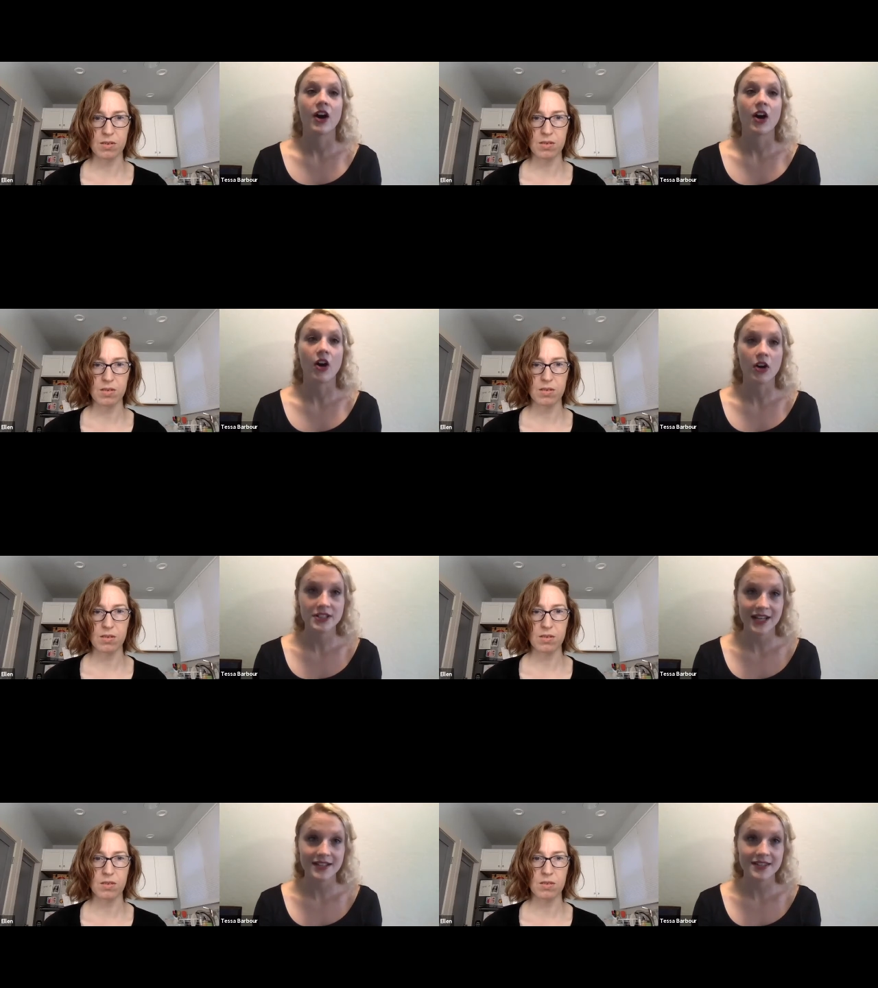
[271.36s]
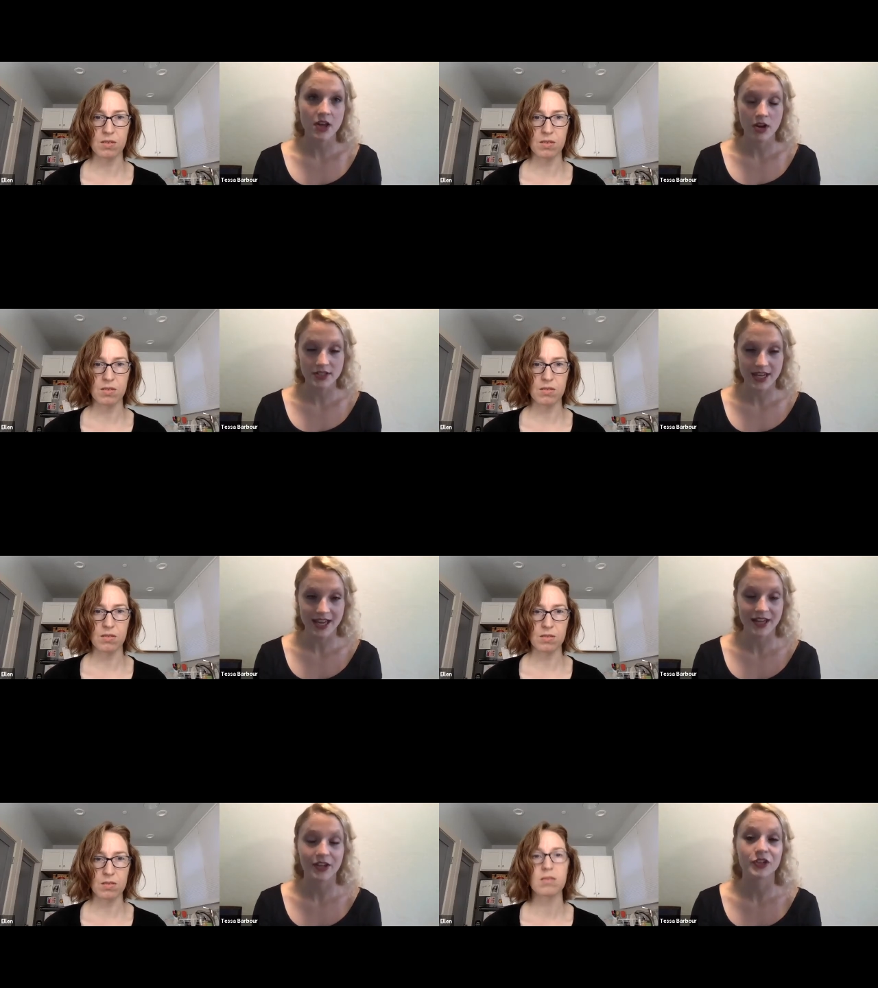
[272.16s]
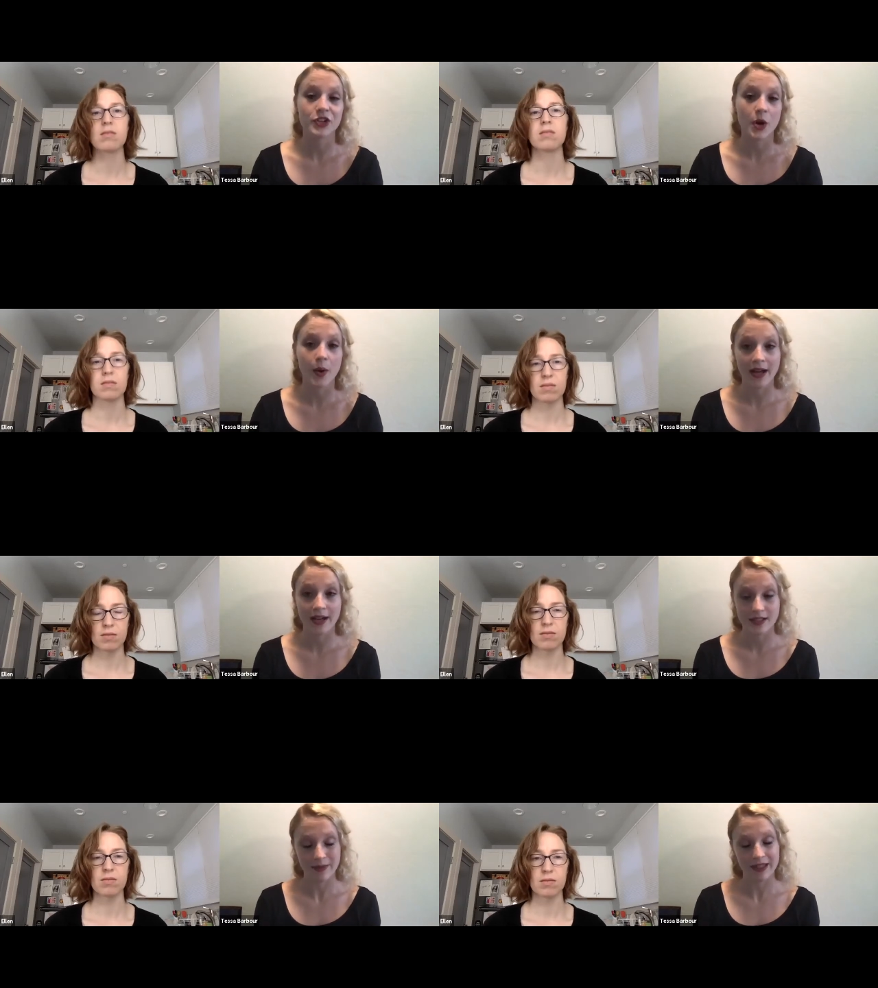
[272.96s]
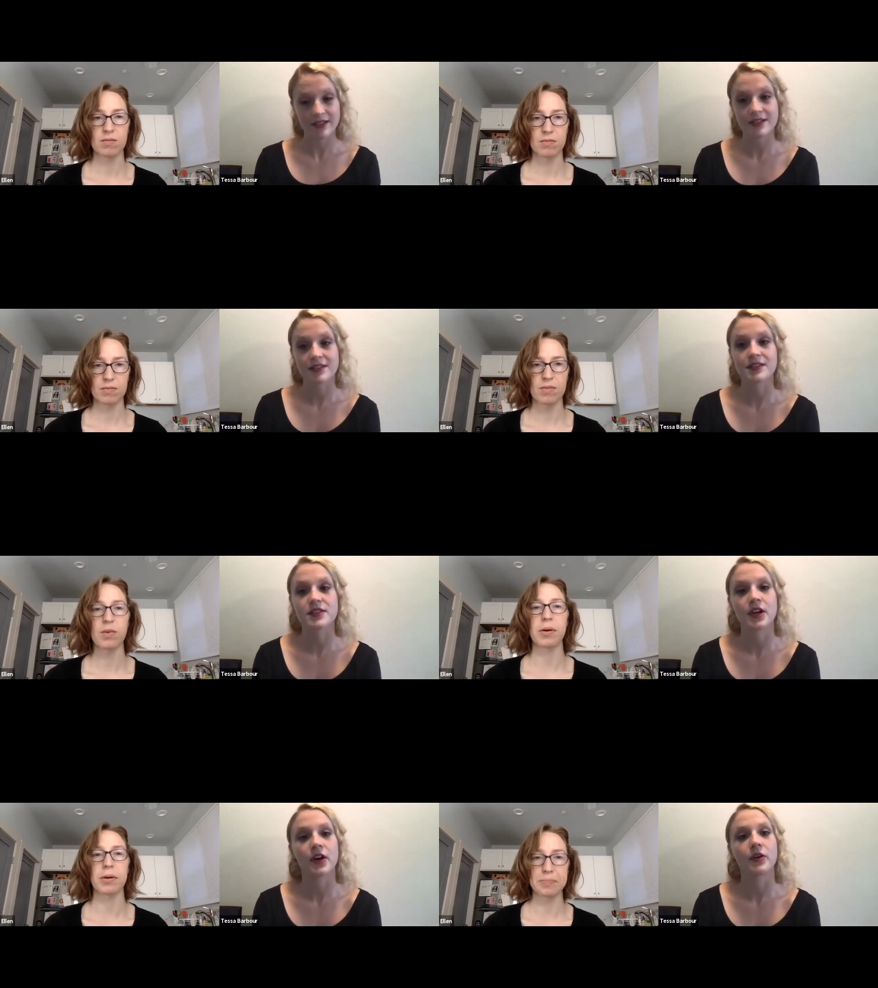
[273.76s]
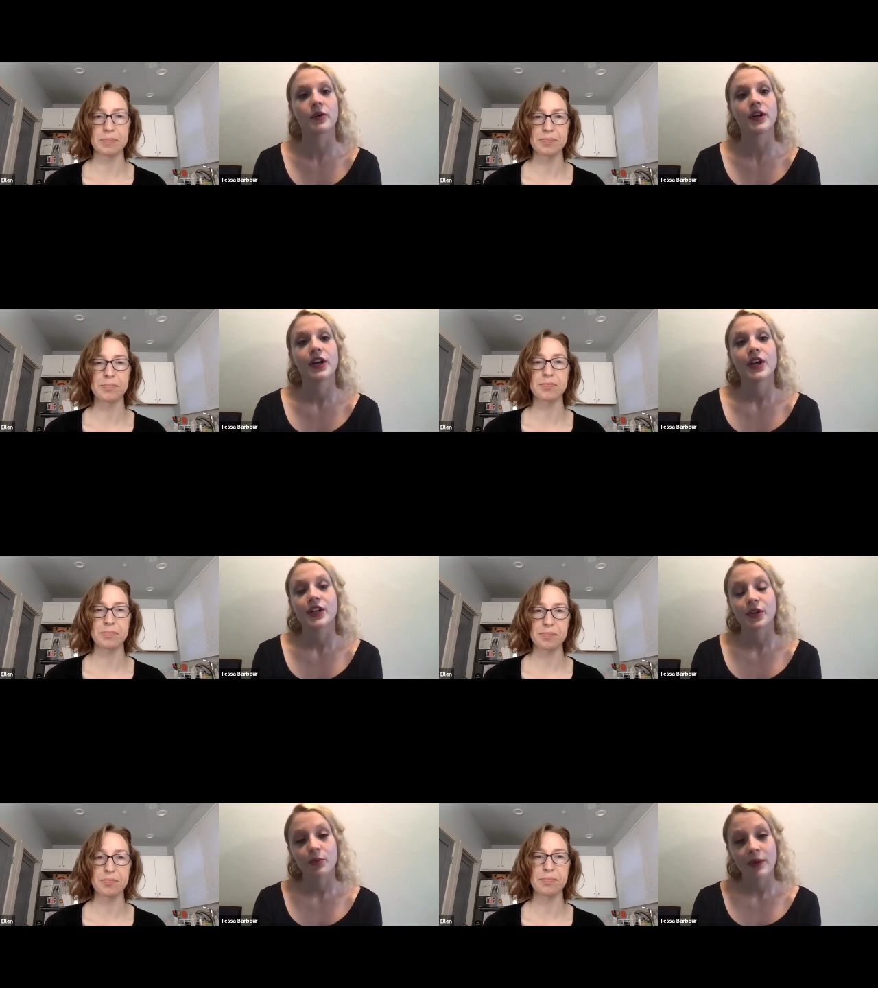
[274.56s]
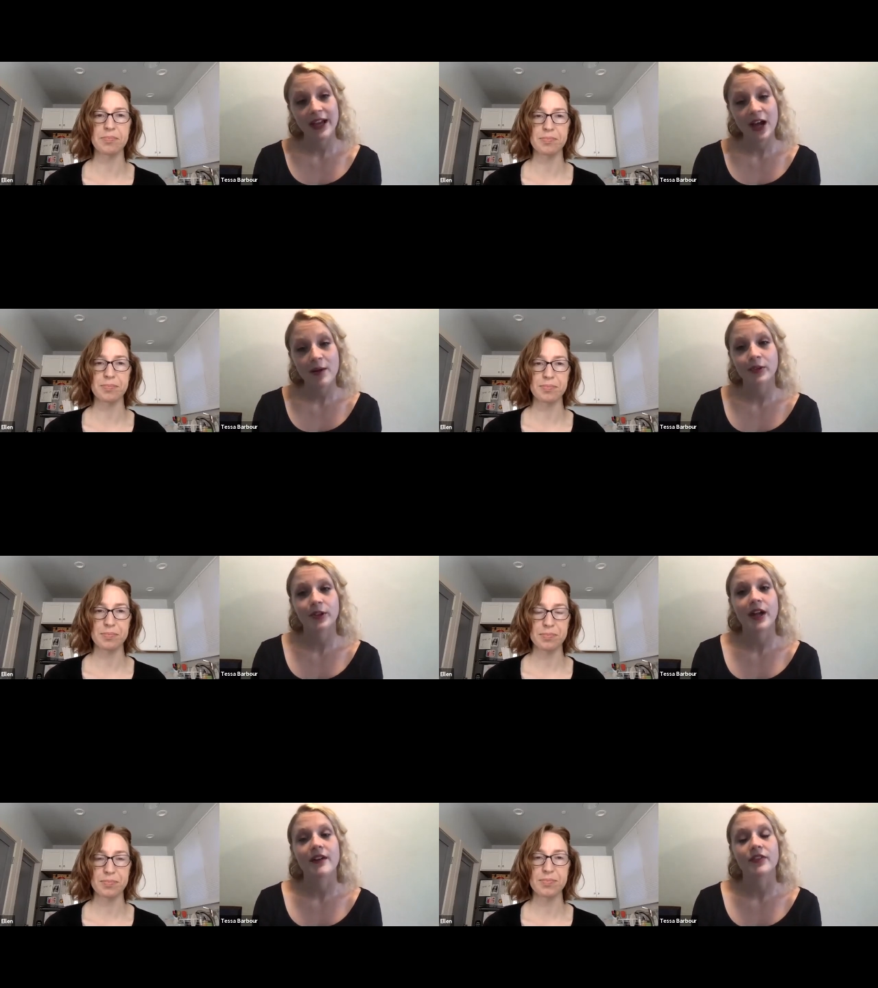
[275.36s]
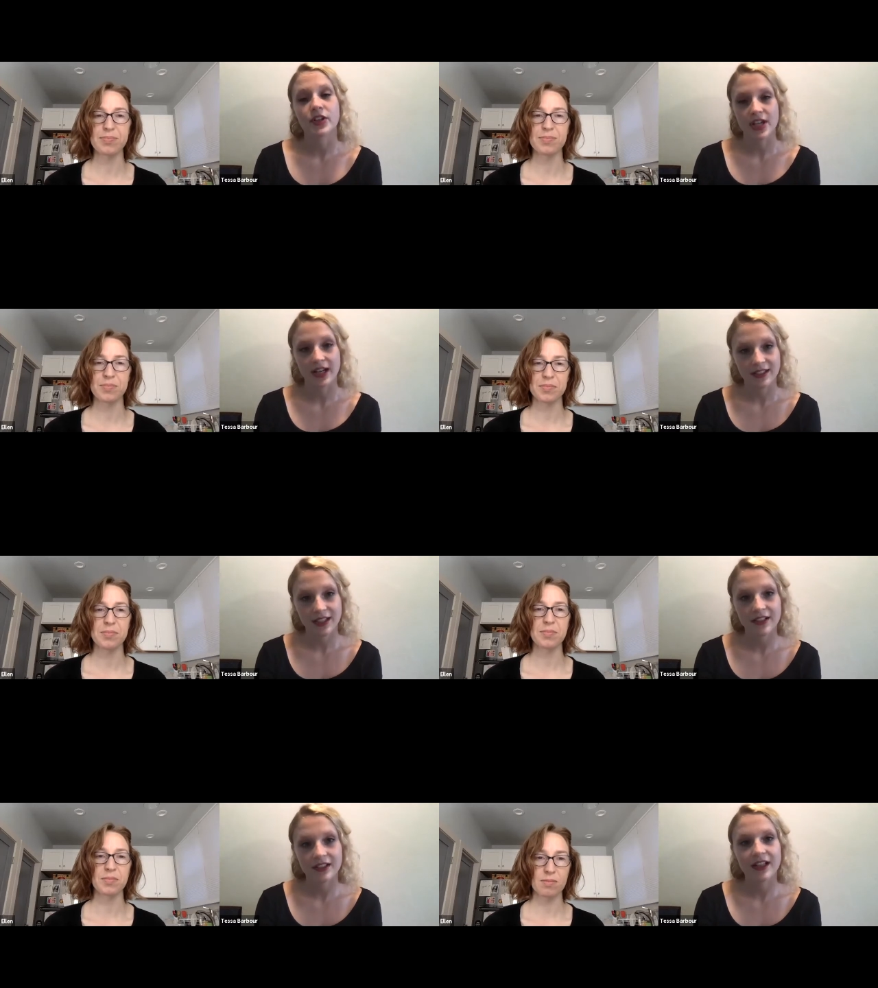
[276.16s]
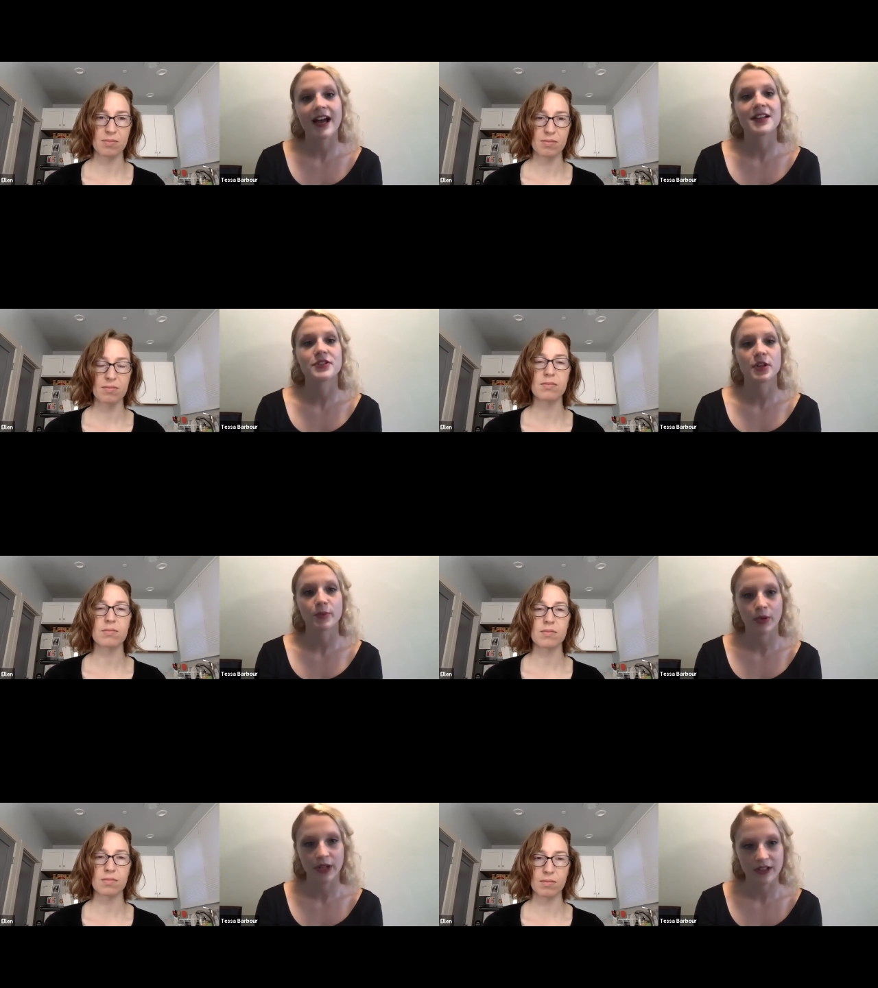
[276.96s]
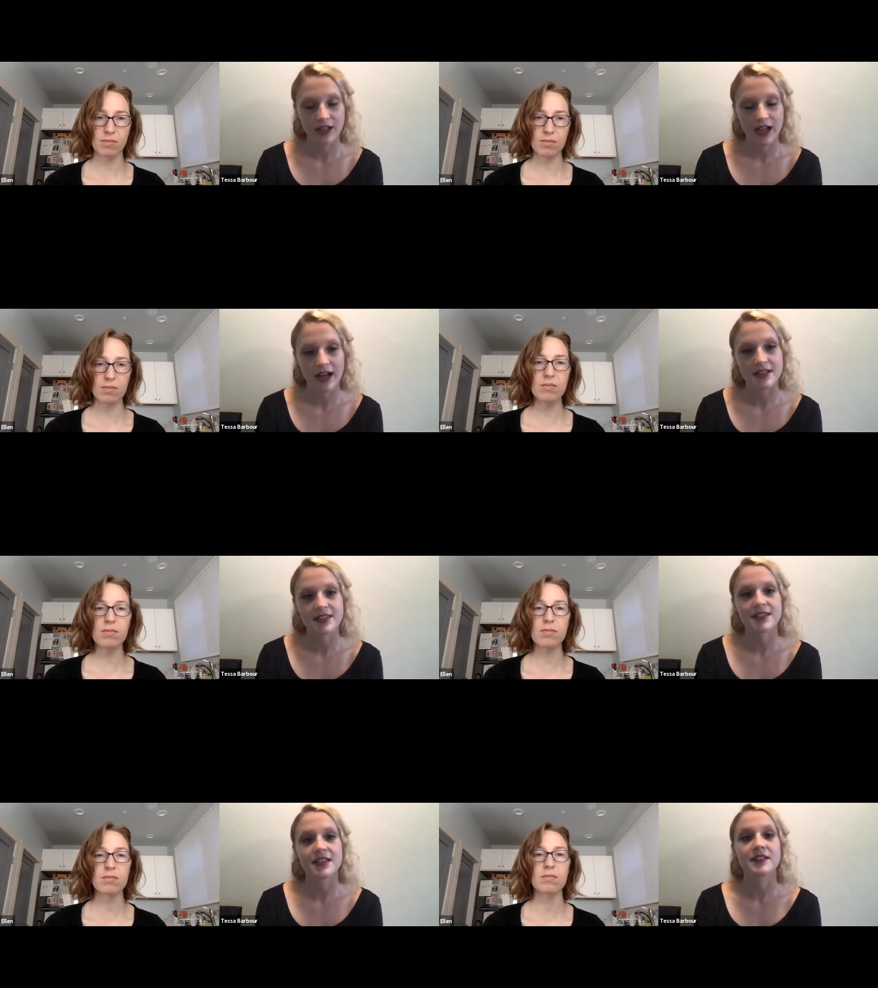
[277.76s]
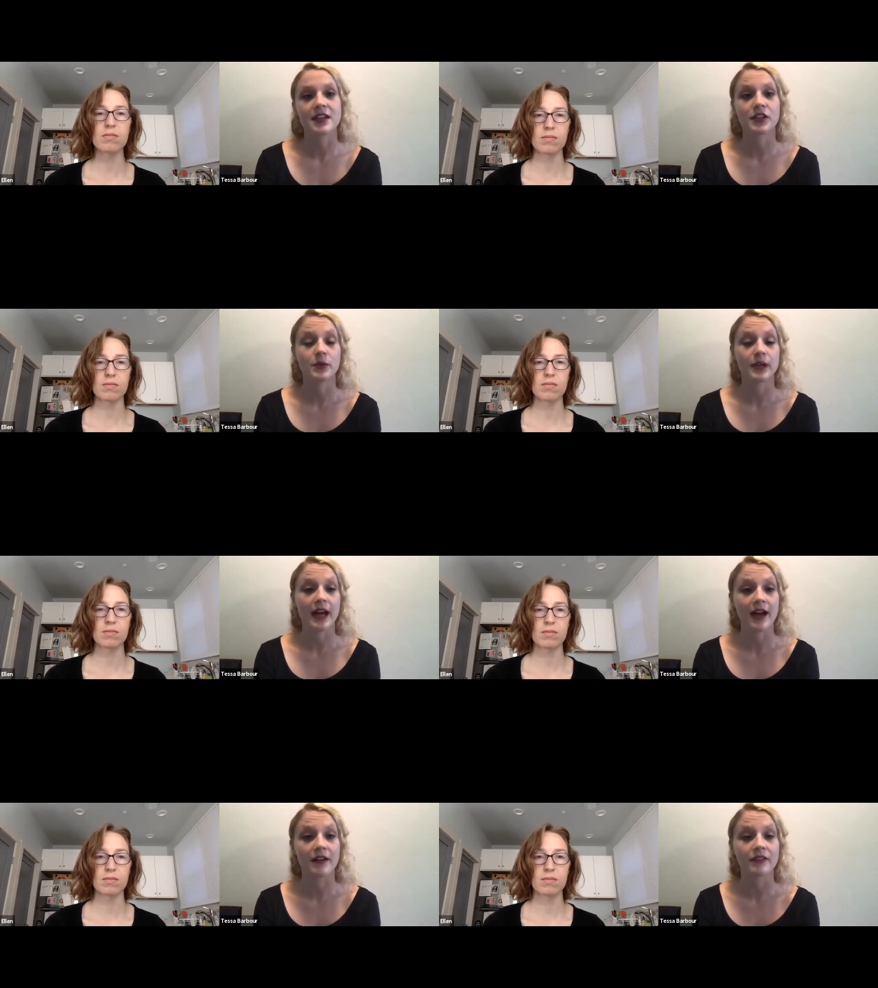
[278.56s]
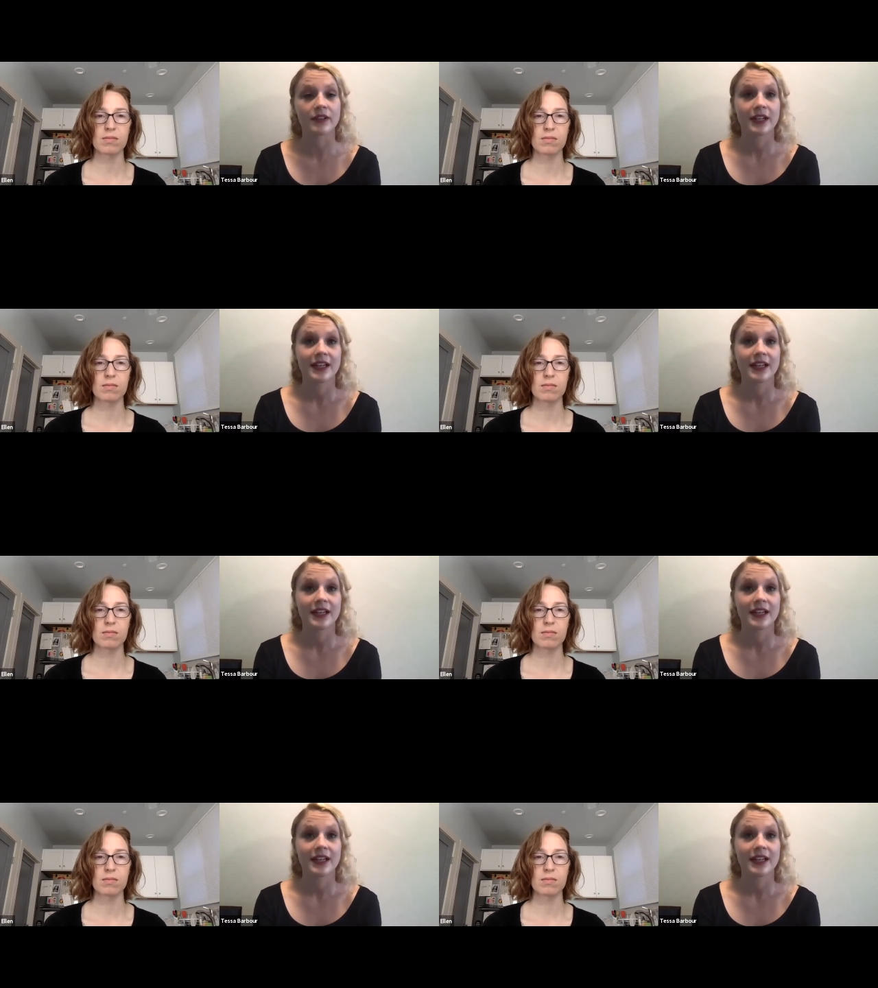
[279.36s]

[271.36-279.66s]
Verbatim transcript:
Speaker 1: All dance all day, no academics. So you'd wake up and you'd have your technique class, your point class, and then you would have